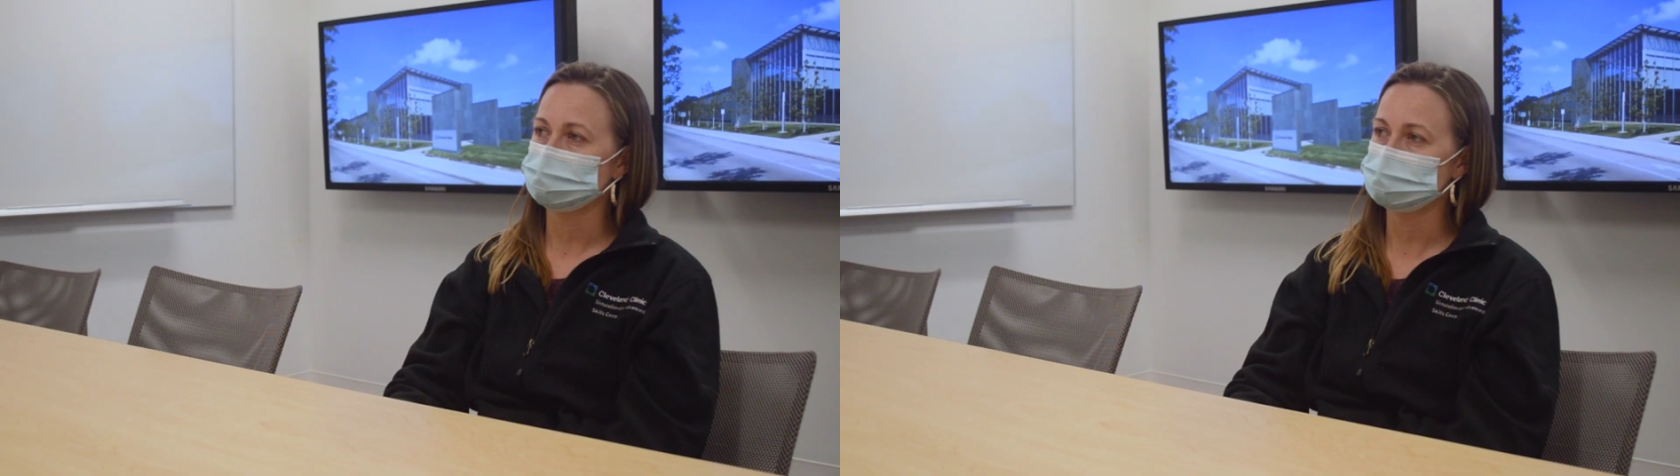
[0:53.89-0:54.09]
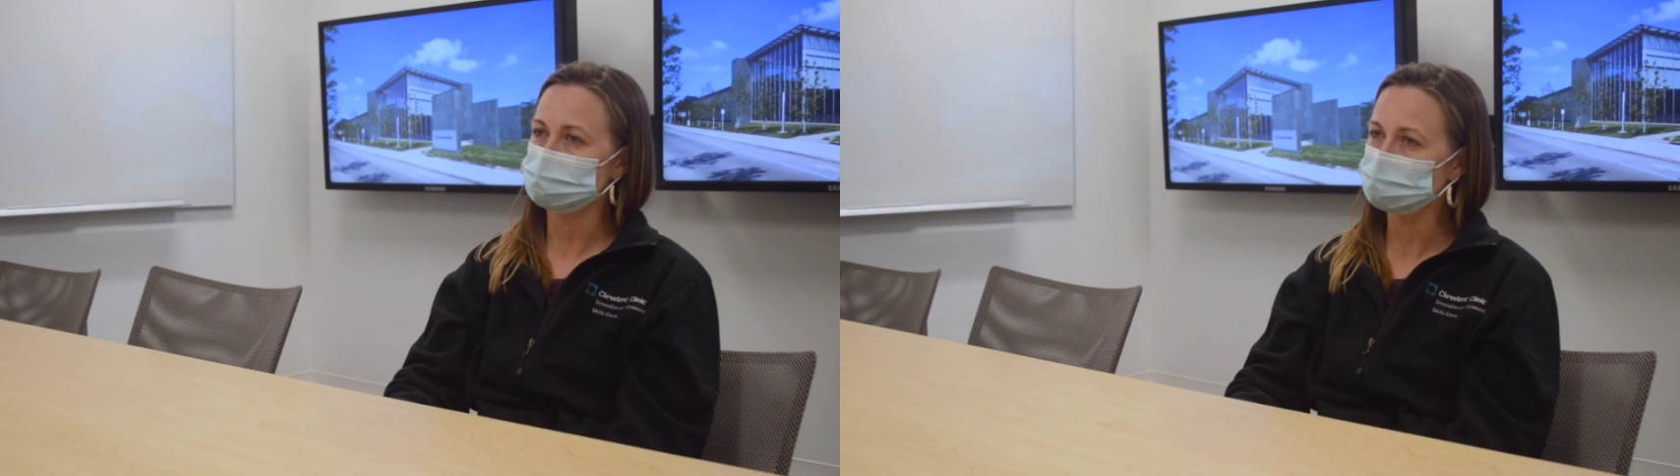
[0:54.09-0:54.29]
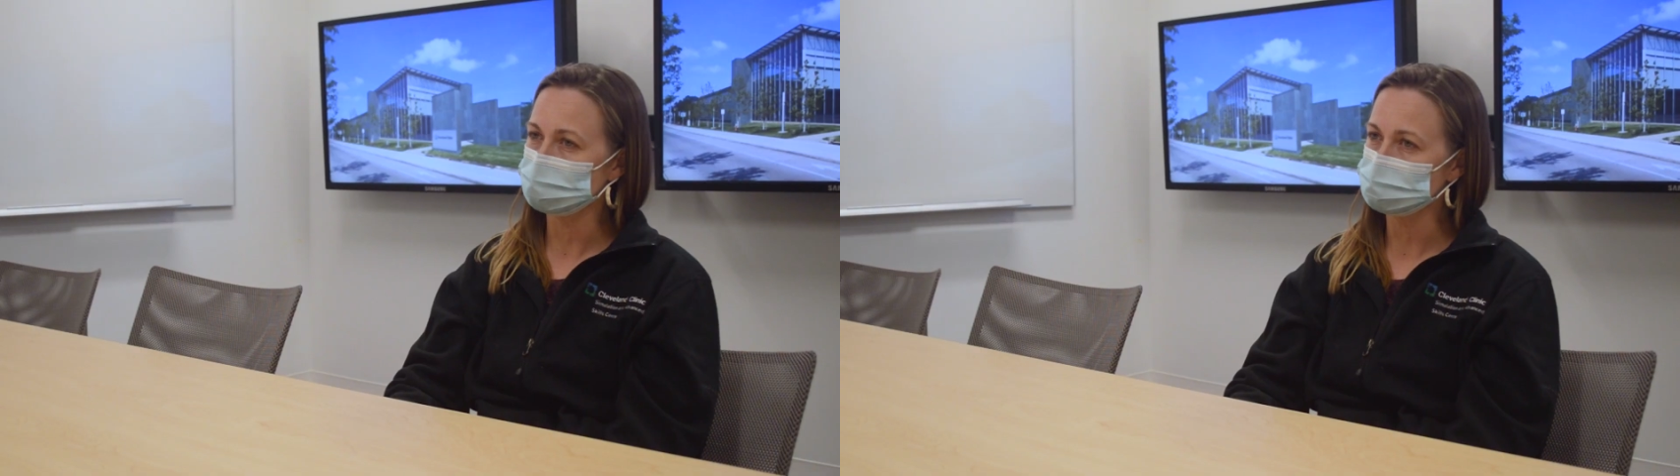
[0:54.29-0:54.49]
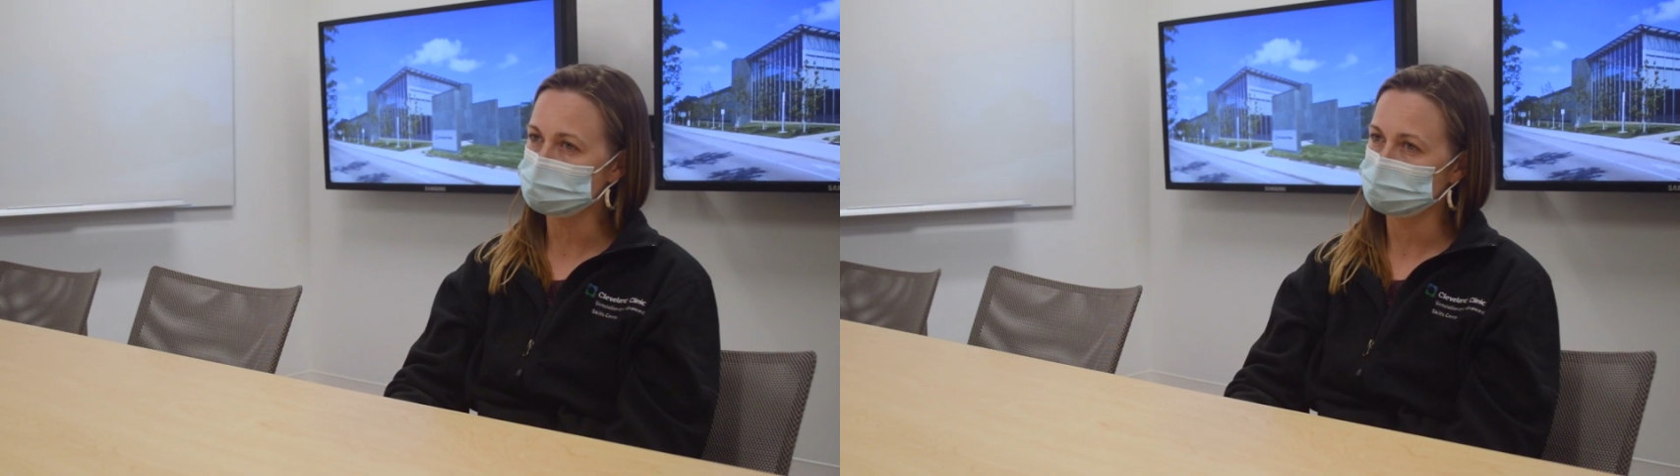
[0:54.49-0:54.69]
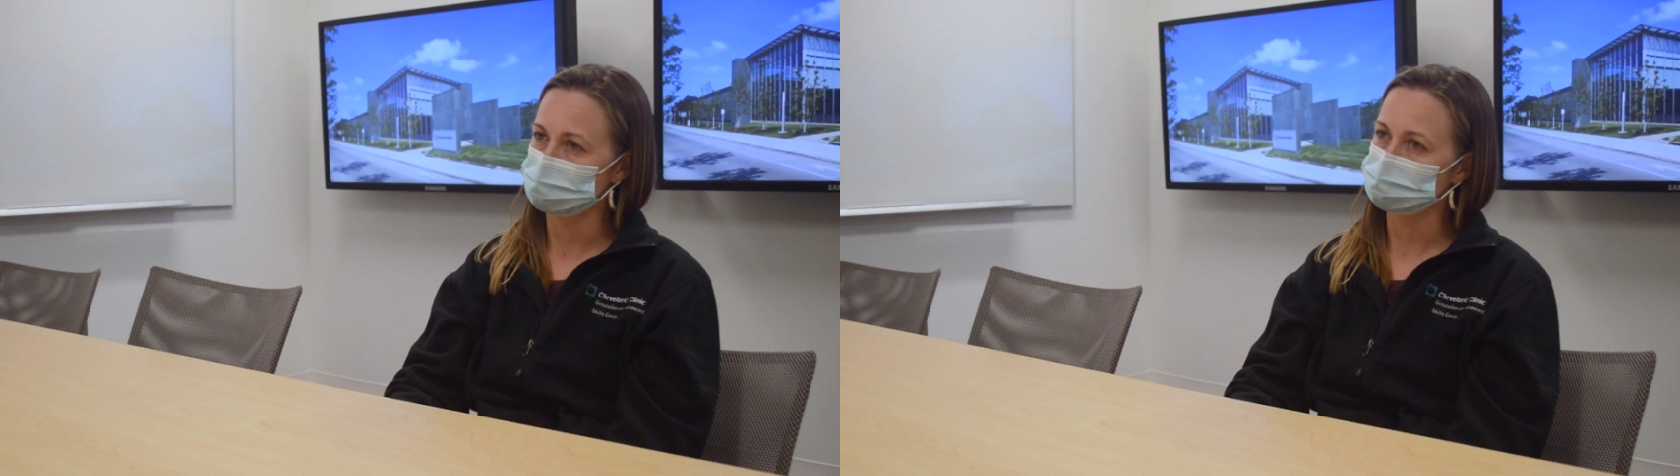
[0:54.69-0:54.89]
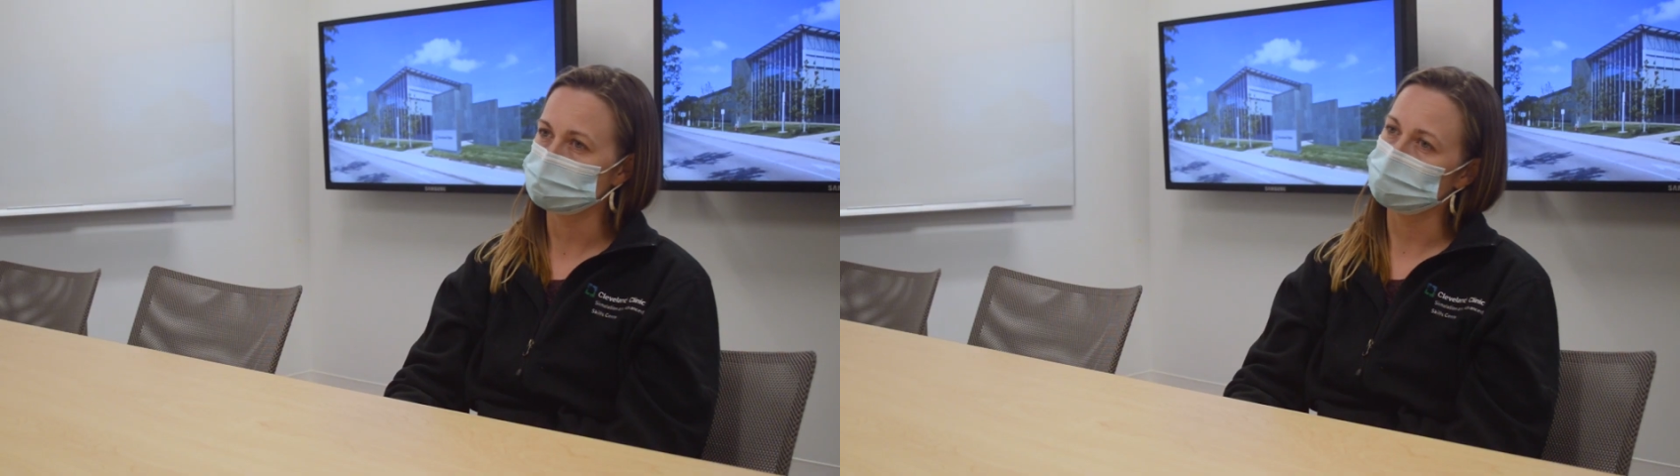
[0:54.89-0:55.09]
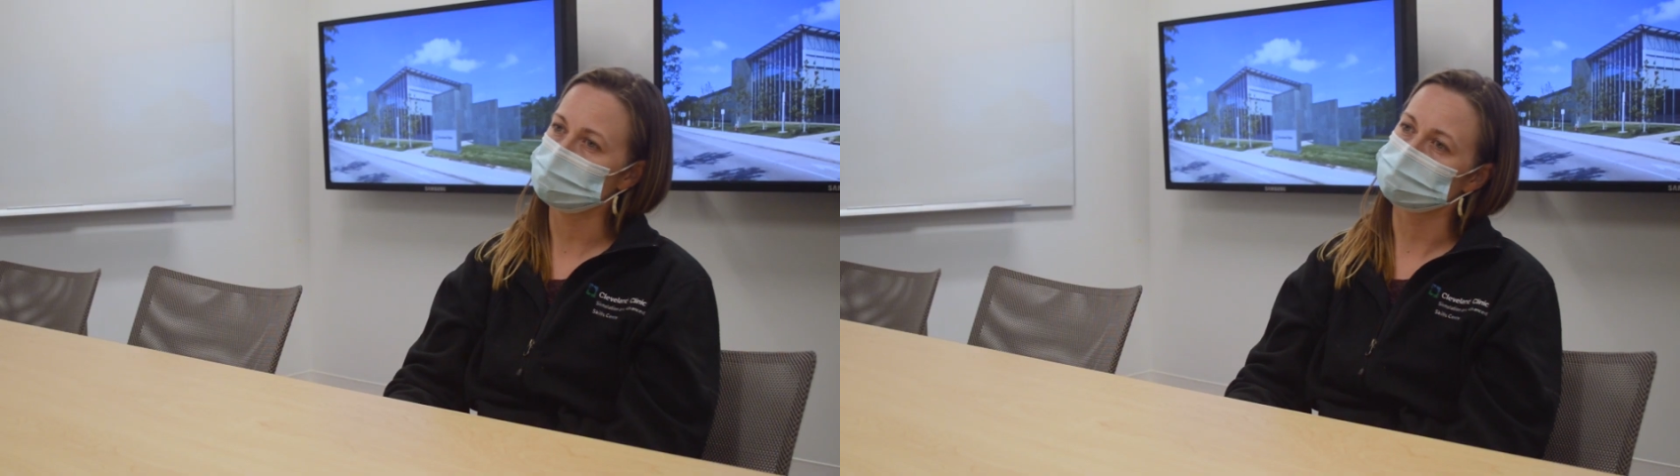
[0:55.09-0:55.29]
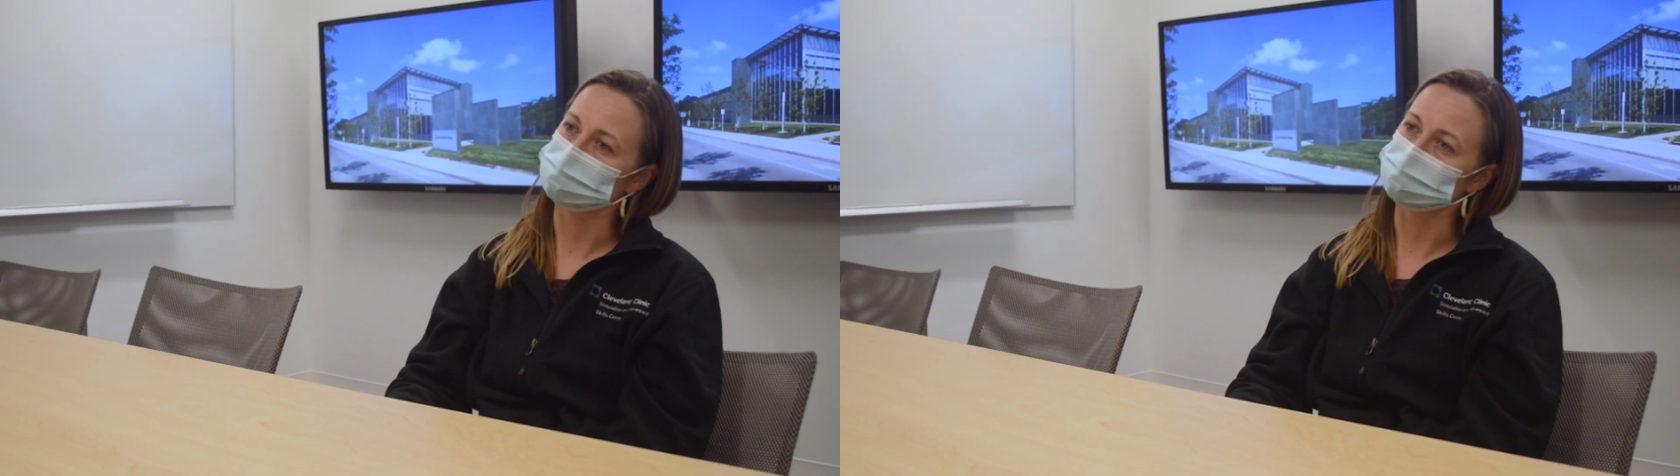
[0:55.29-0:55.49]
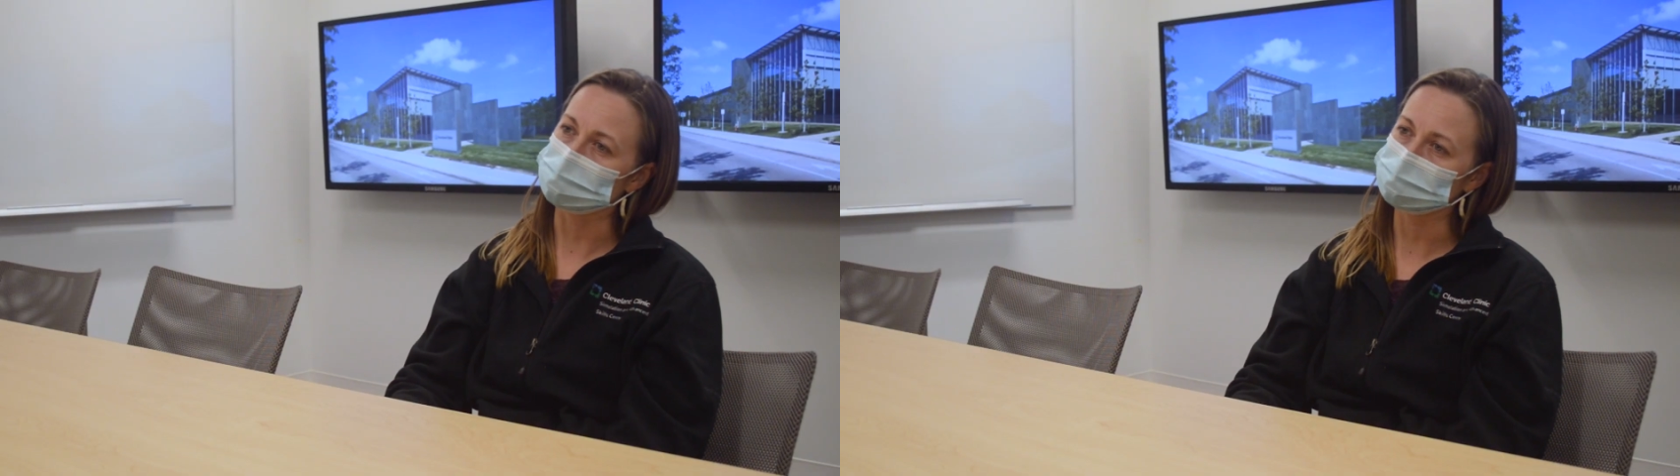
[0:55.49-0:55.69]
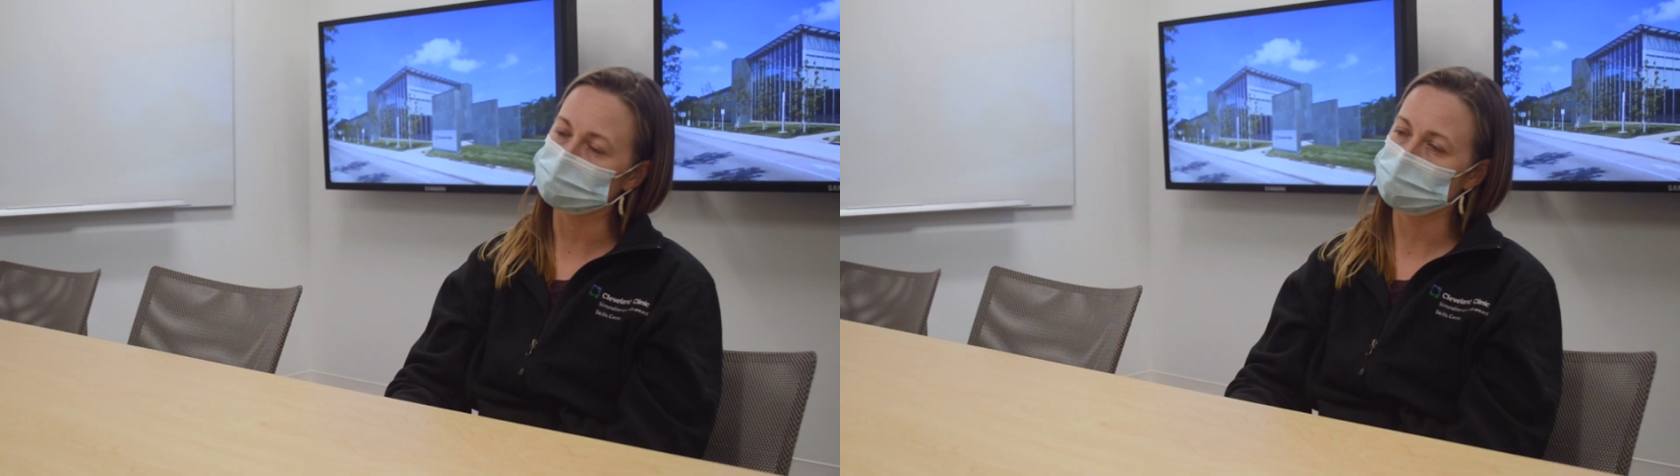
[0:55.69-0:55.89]
Simulation is a way to
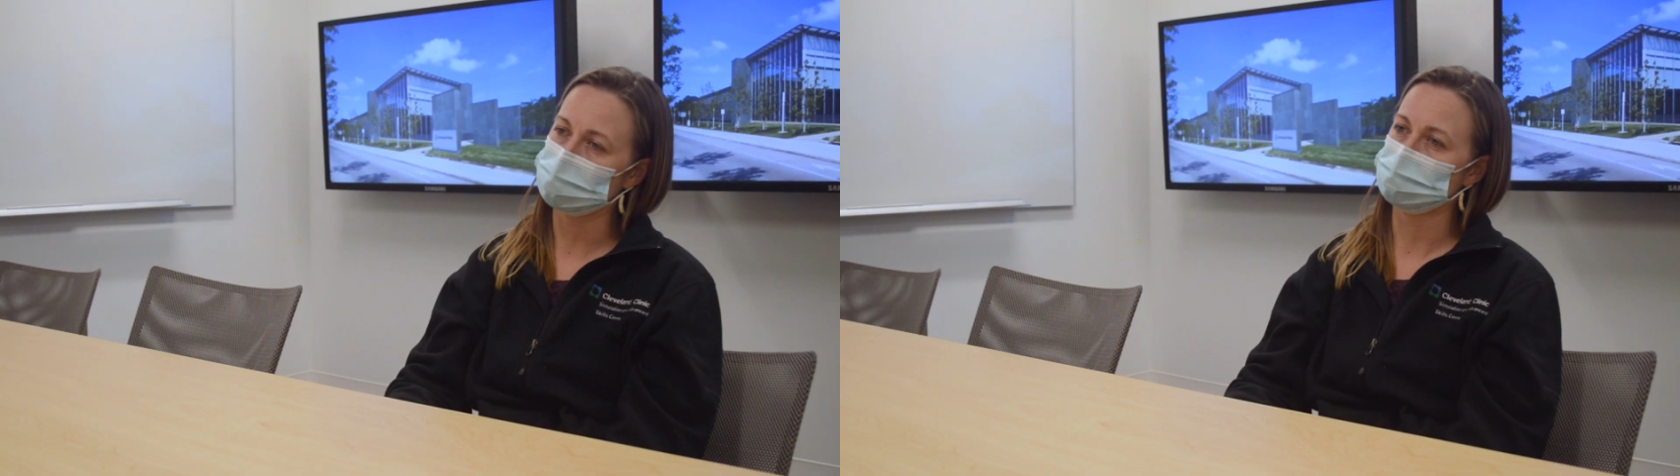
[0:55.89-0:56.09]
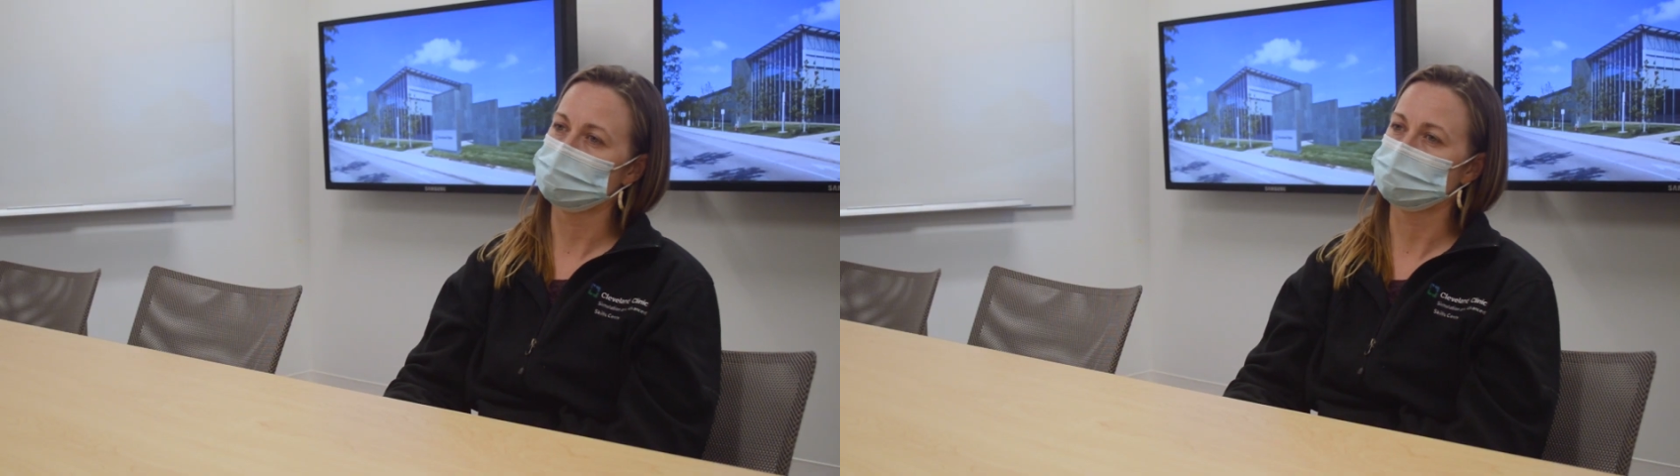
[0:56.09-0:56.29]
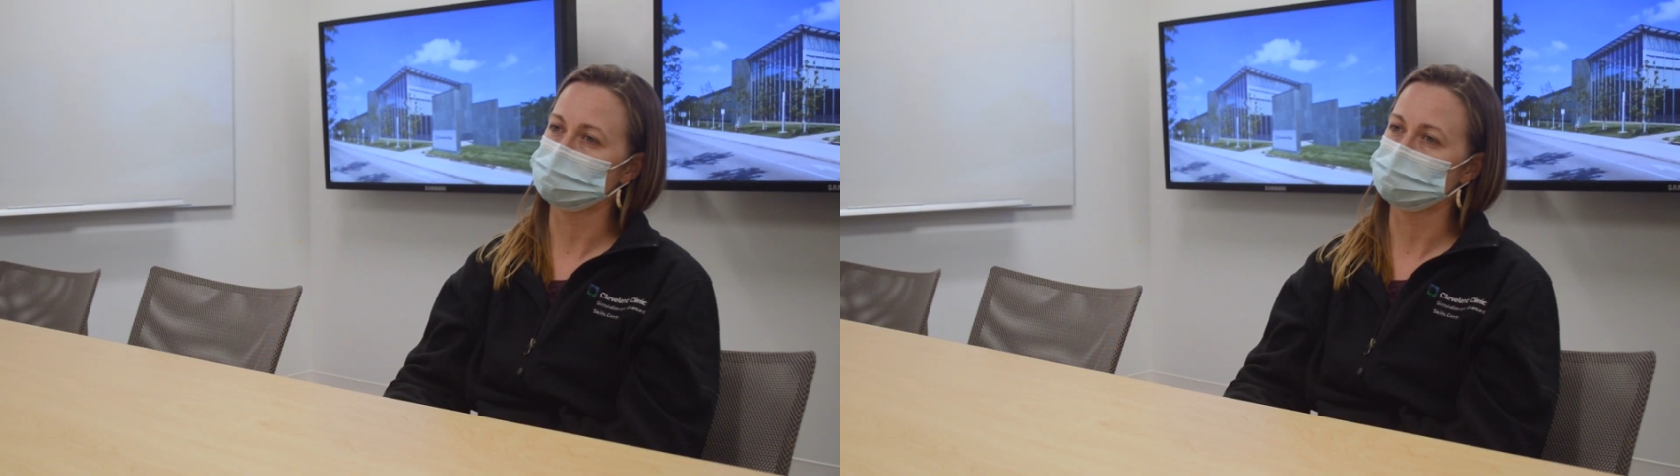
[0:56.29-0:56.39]
replicate